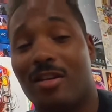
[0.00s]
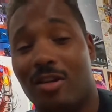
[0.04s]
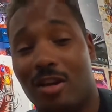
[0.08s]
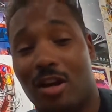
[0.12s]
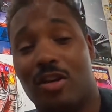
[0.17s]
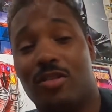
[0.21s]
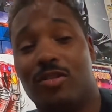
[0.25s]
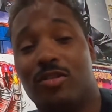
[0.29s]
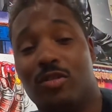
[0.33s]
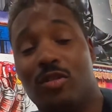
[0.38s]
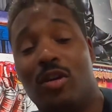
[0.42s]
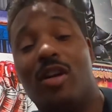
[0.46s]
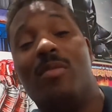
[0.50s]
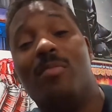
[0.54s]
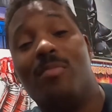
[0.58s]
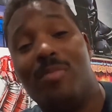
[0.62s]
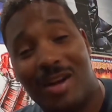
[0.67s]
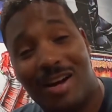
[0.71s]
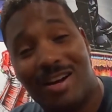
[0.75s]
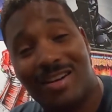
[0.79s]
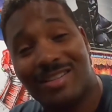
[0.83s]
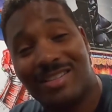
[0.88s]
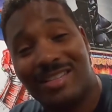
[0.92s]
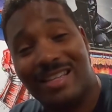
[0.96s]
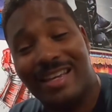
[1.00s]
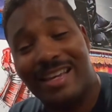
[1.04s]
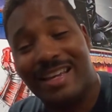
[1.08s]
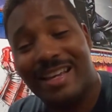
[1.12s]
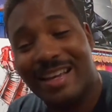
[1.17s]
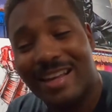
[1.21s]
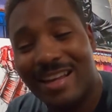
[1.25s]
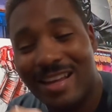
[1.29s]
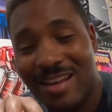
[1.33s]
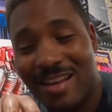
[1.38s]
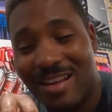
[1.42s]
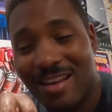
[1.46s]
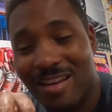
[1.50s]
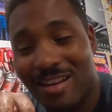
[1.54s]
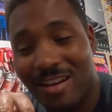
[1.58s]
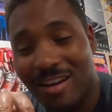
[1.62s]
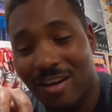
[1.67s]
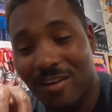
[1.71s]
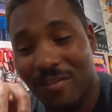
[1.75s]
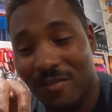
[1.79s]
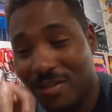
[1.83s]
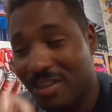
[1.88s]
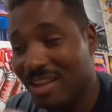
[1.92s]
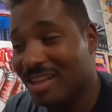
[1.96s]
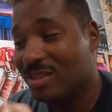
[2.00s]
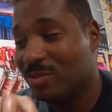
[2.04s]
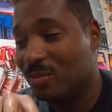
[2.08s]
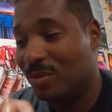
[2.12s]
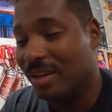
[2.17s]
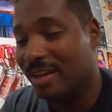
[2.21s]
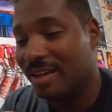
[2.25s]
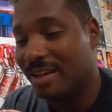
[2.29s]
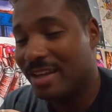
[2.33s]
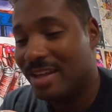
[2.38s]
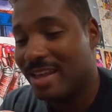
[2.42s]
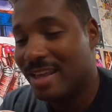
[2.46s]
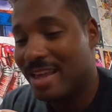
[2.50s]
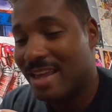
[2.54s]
console unboxing of this one.